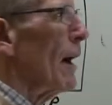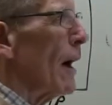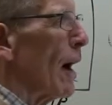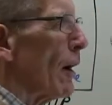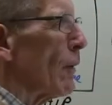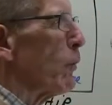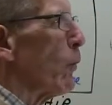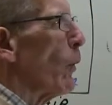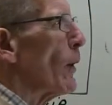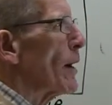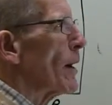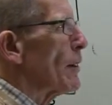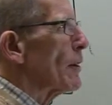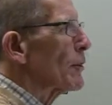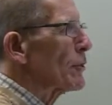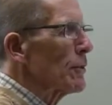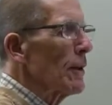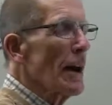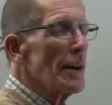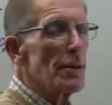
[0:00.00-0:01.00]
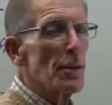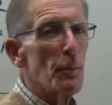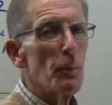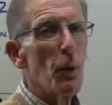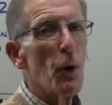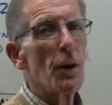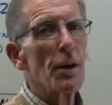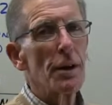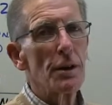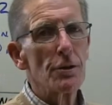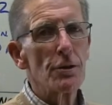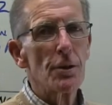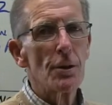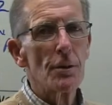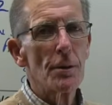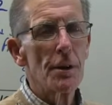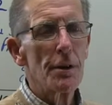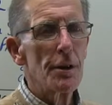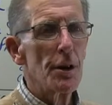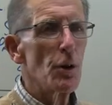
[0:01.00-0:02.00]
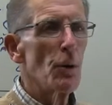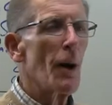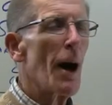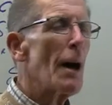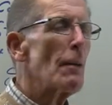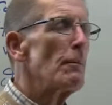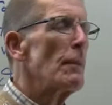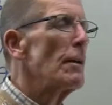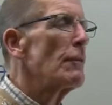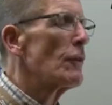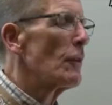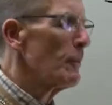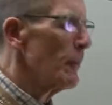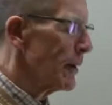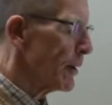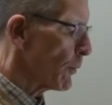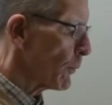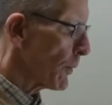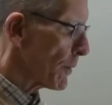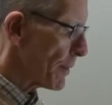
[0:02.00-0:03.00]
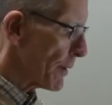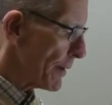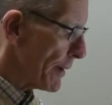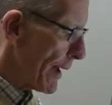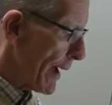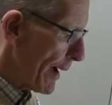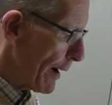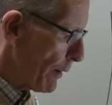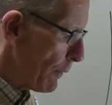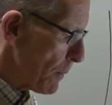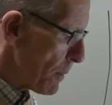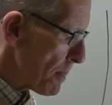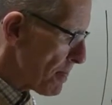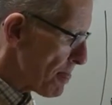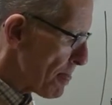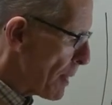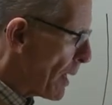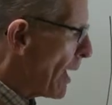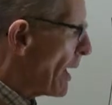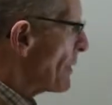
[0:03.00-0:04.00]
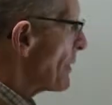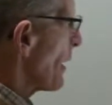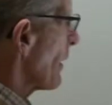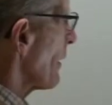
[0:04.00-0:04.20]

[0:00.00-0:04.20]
of what it looks like the market's going to do. I'd be familiar with the Dow. The